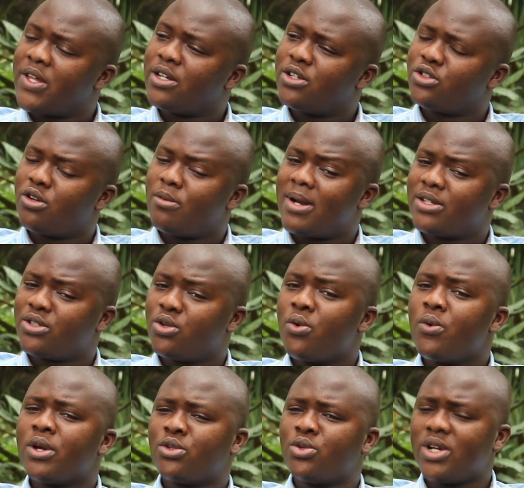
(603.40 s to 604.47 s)
Thank you so much. So
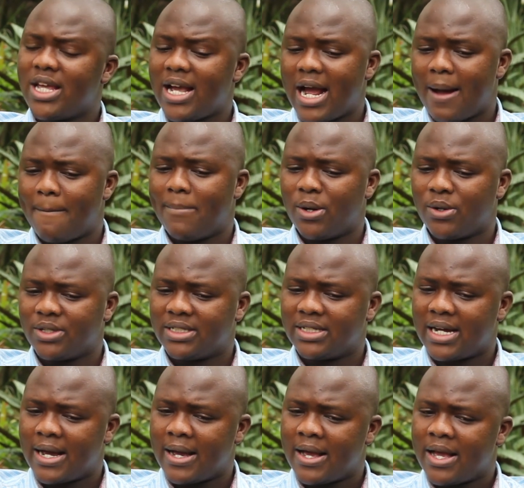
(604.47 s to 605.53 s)
we're talking about
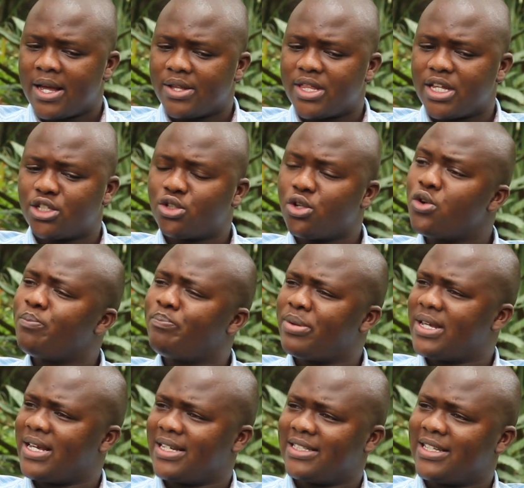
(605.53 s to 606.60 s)
the soil
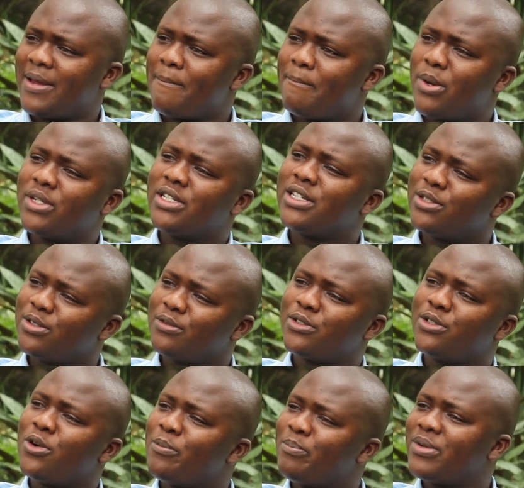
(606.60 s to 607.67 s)
pH, the importance of
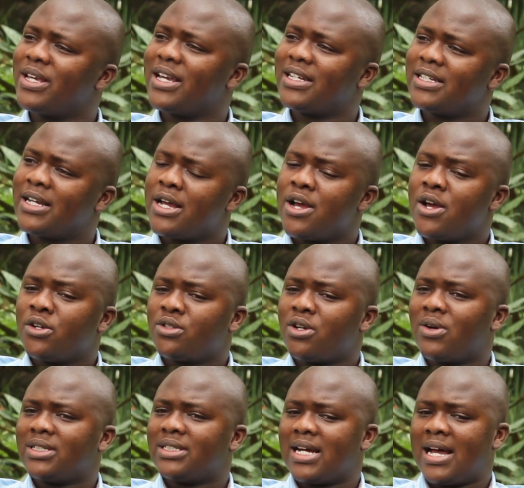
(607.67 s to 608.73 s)
soil pH.
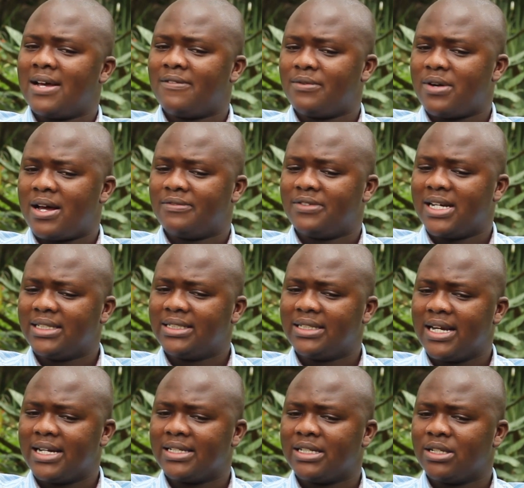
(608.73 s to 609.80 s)
So as I've just
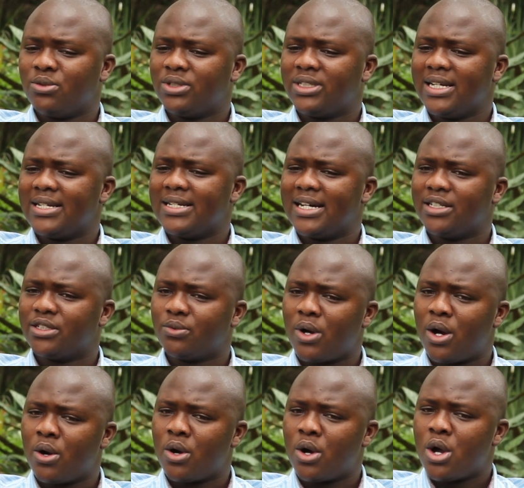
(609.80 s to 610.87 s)
said, Lucerne does
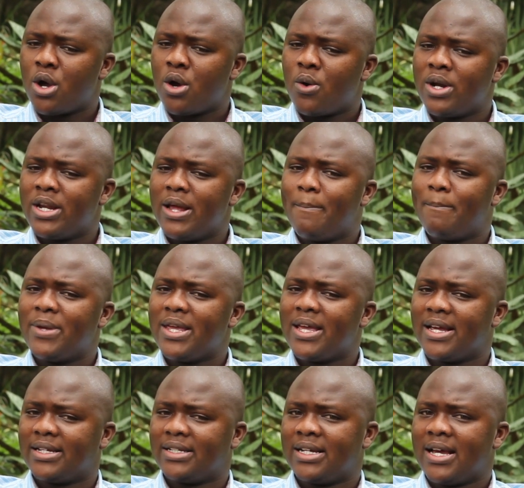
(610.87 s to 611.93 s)
well on a
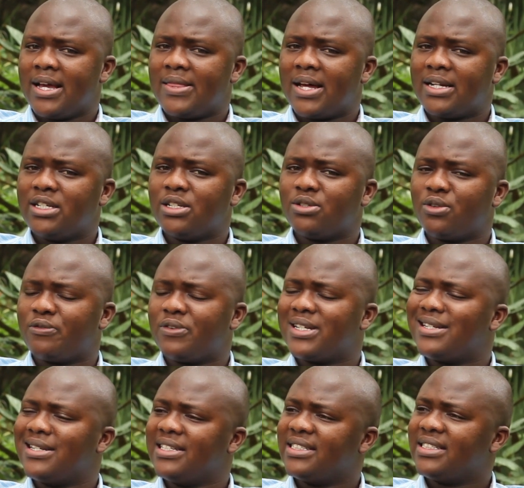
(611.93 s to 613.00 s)
pH that is of
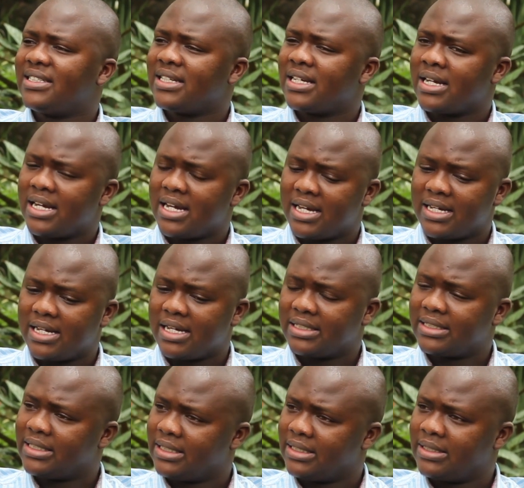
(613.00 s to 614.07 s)
at least a
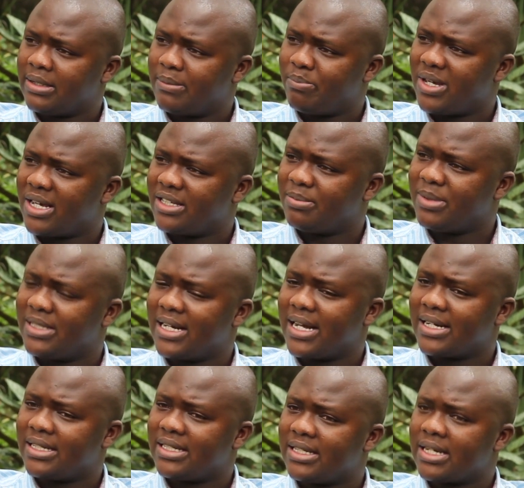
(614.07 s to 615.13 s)
6 pH meter
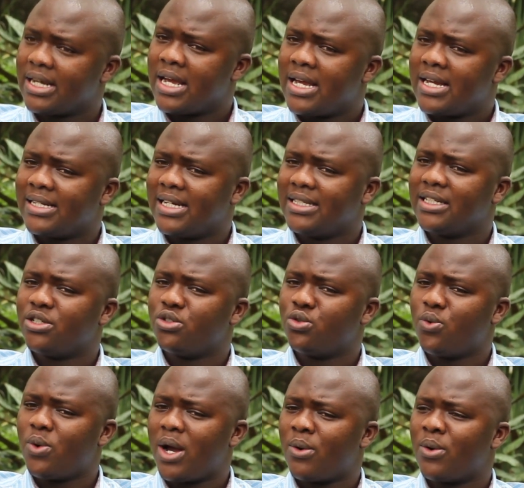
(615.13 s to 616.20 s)
reading. It doesn't do
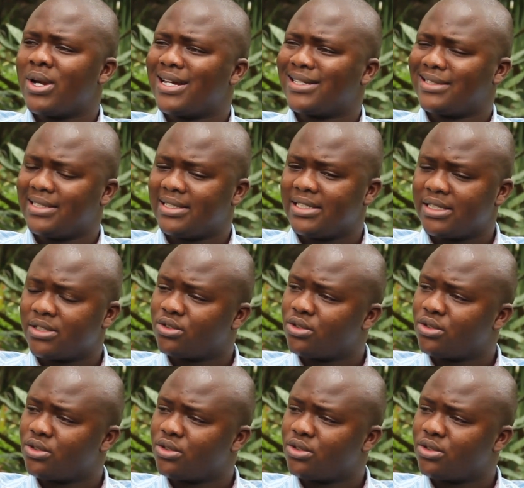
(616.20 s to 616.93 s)
well on acidic